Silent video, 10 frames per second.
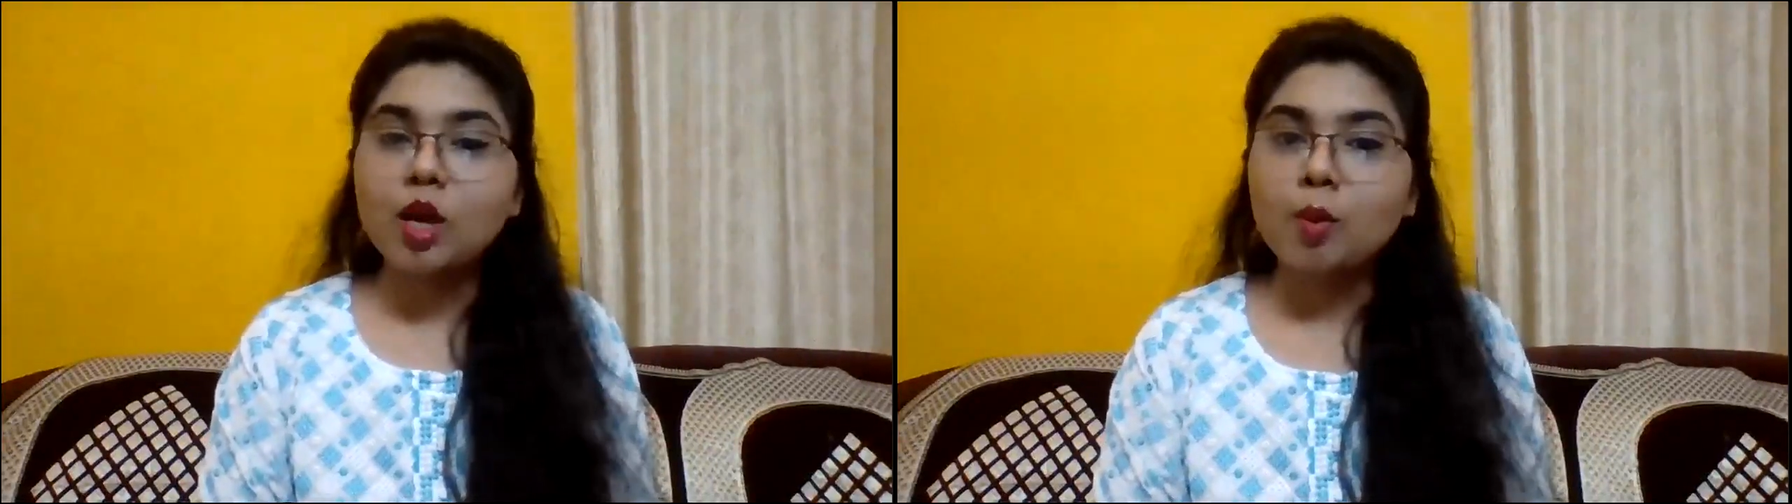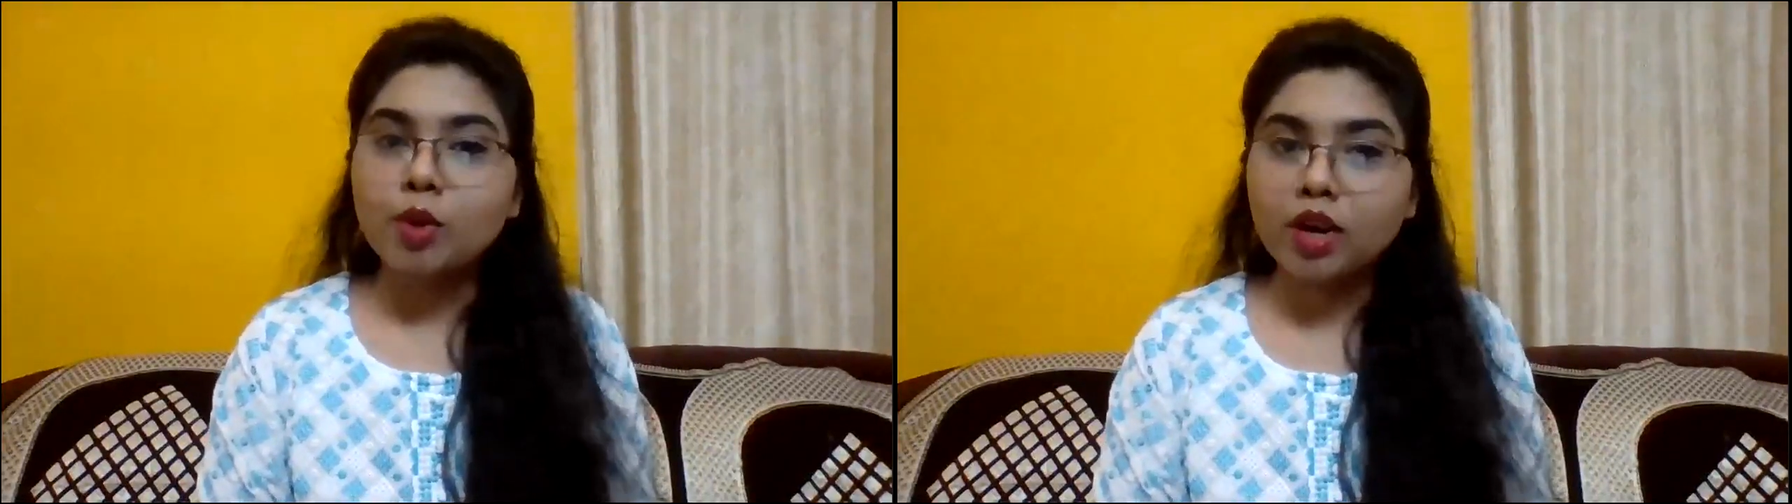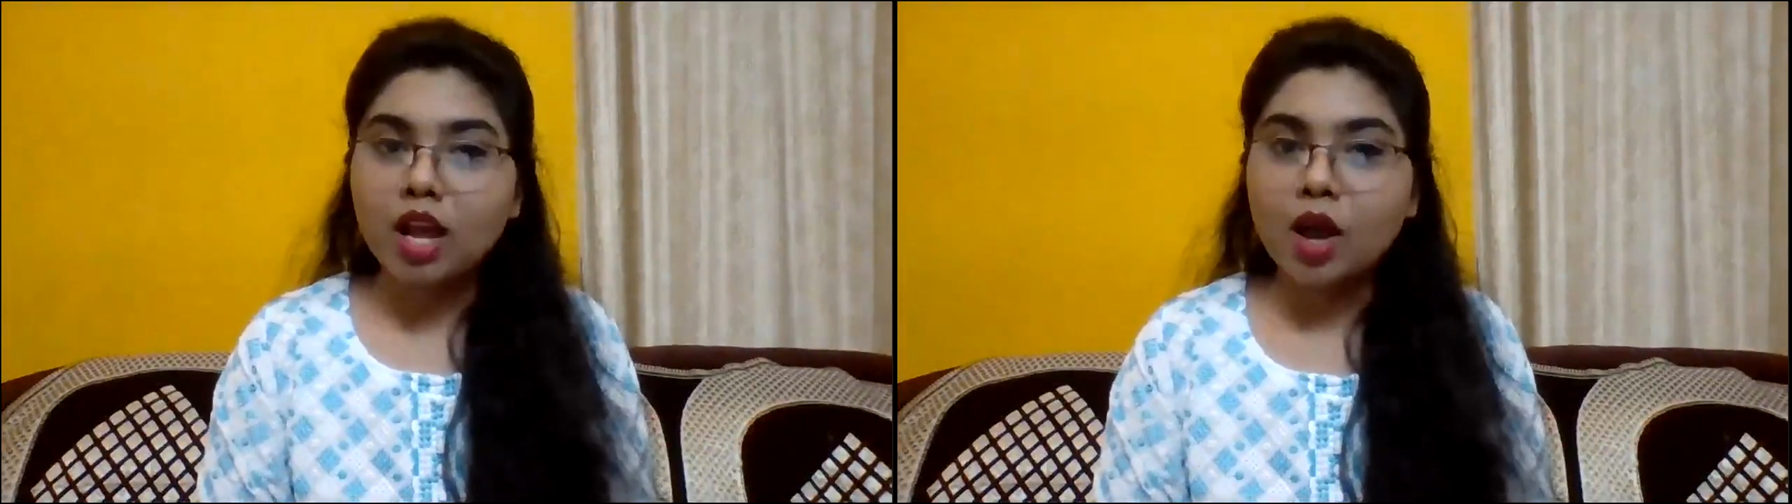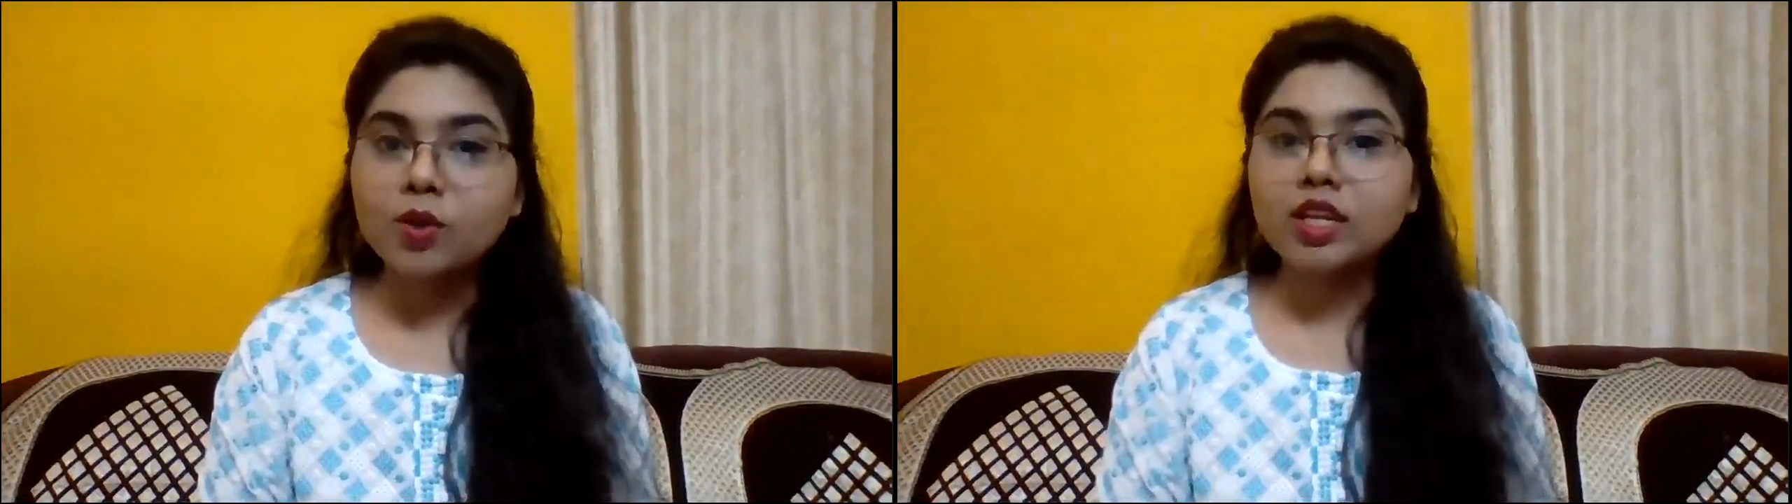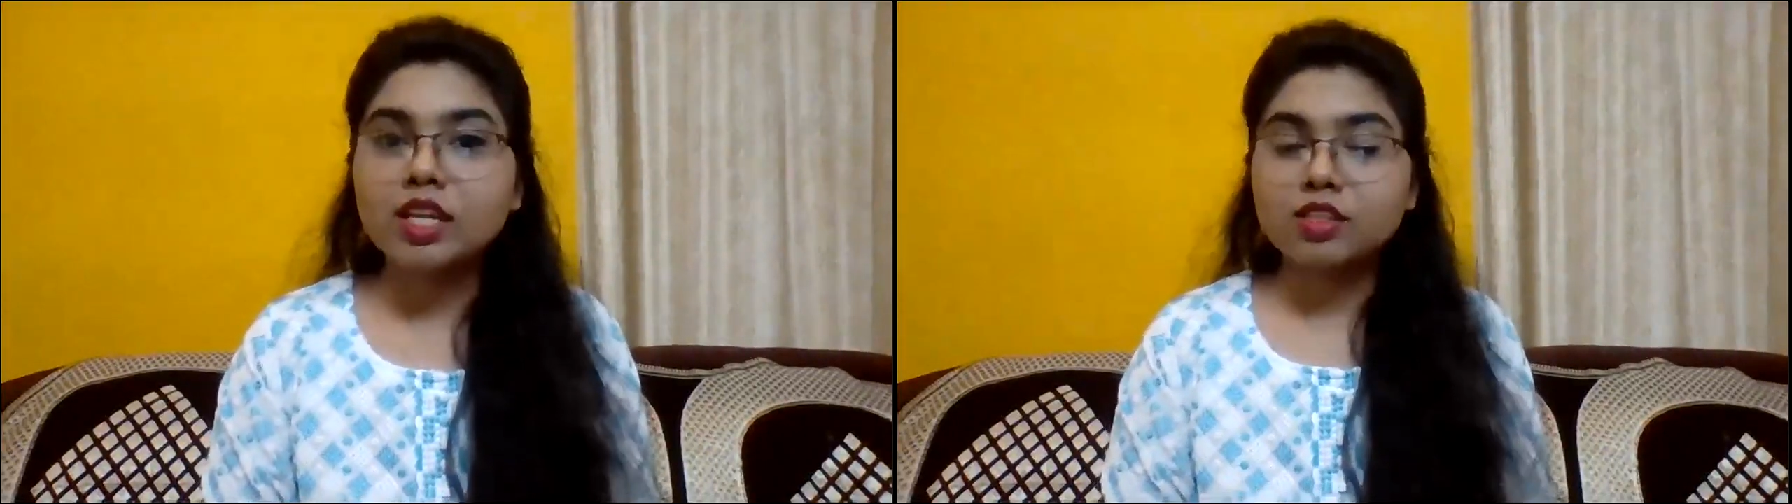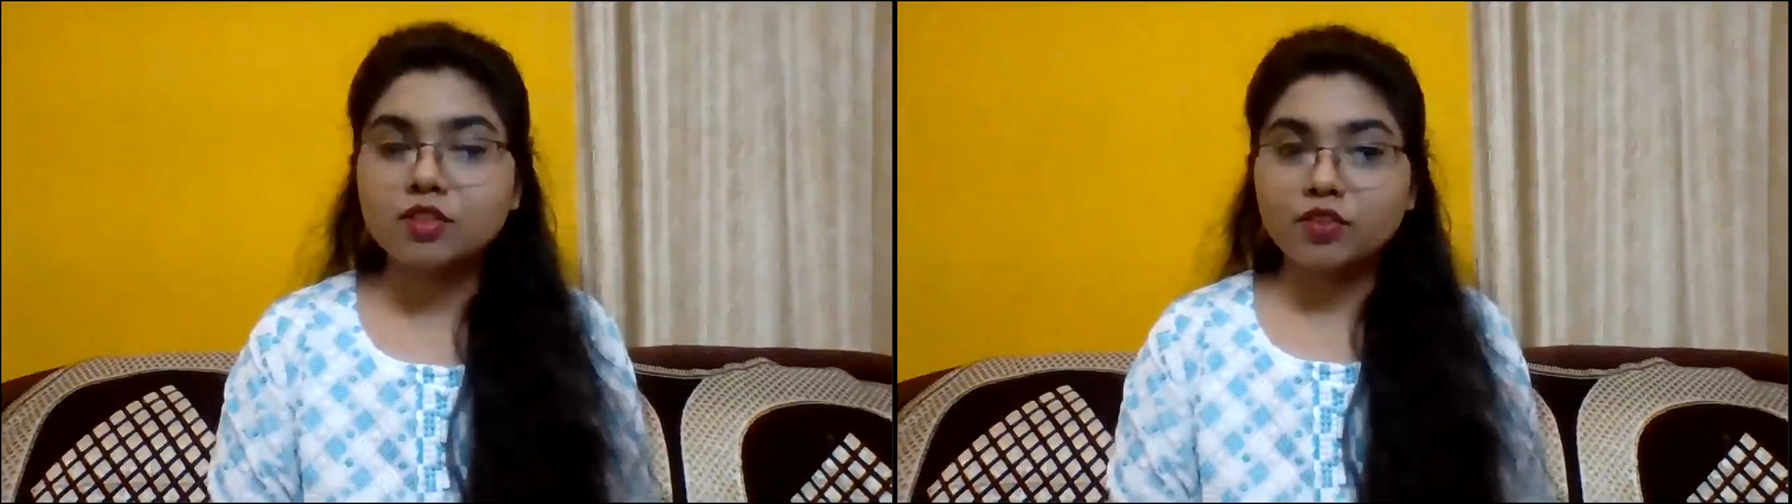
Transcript: A pronoun is a